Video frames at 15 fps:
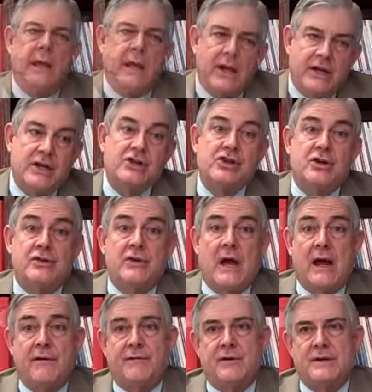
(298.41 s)
In addition
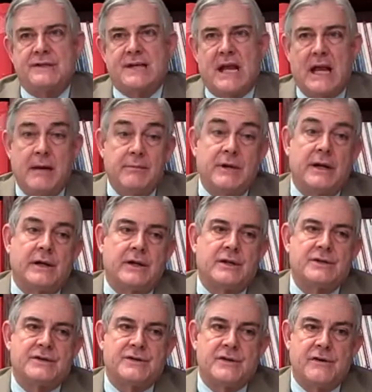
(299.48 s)
to efforts aimed at
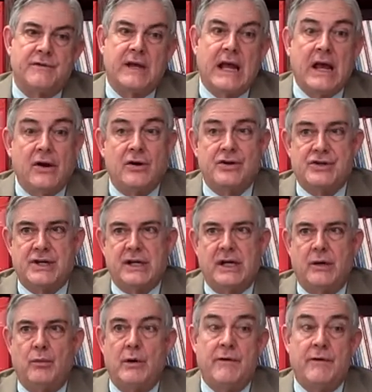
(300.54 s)
conserving energy,